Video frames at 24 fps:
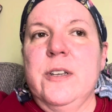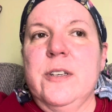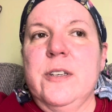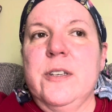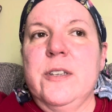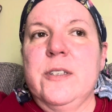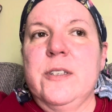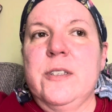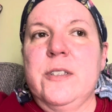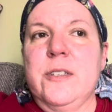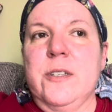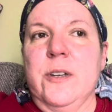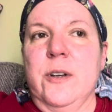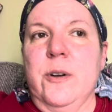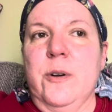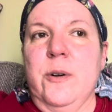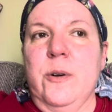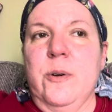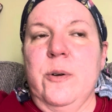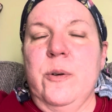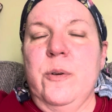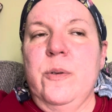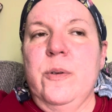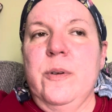
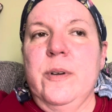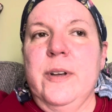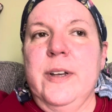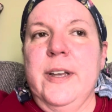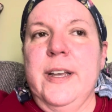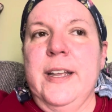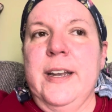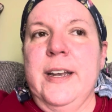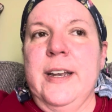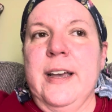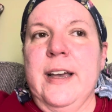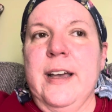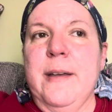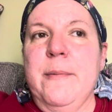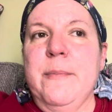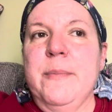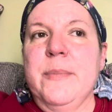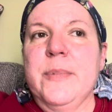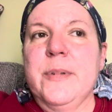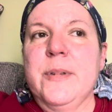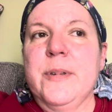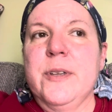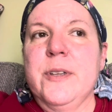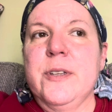So, and I'm
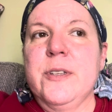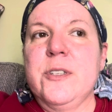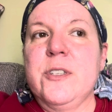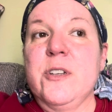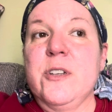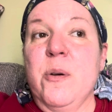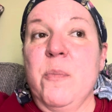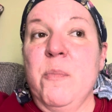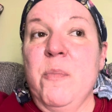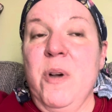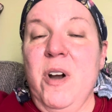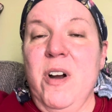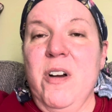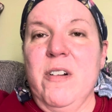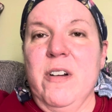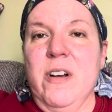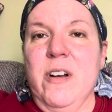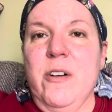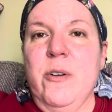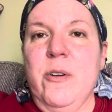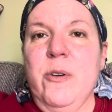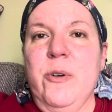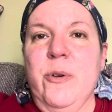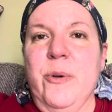
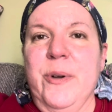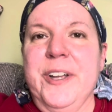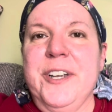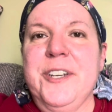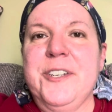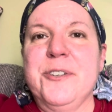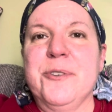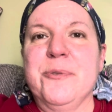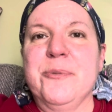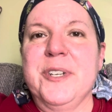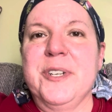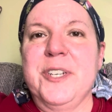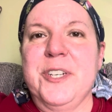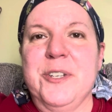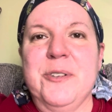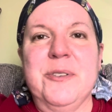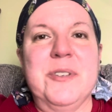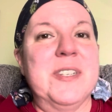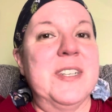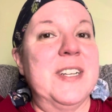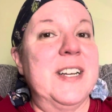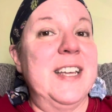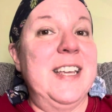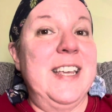tomorrow going to
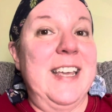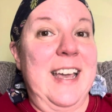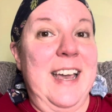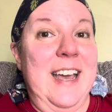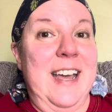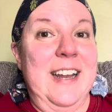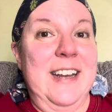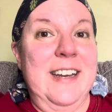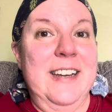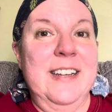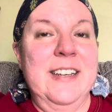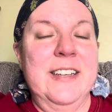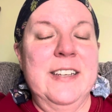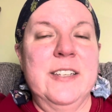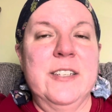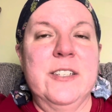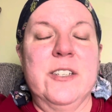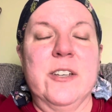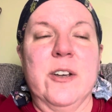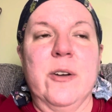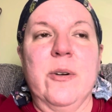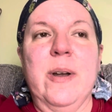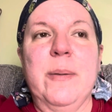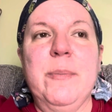reduce it again.
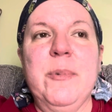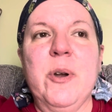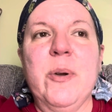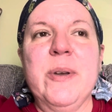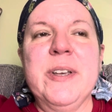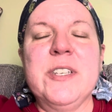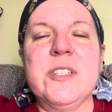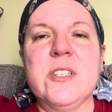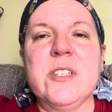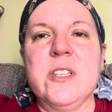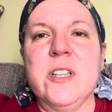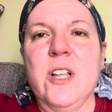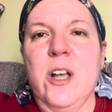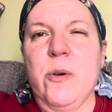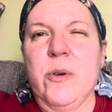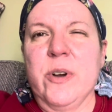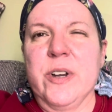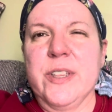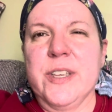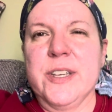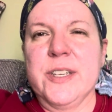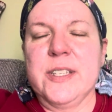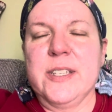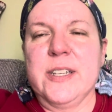So I'm going slower
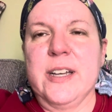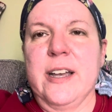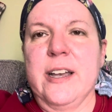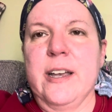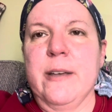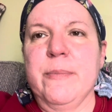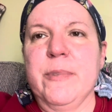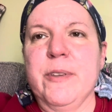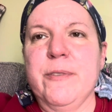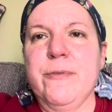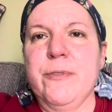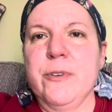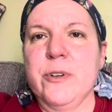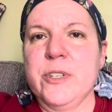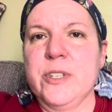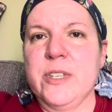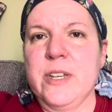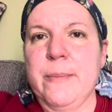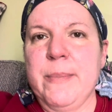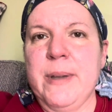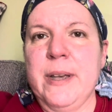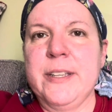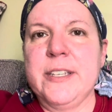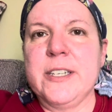this time. The first
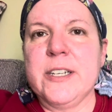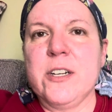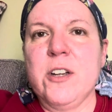time I did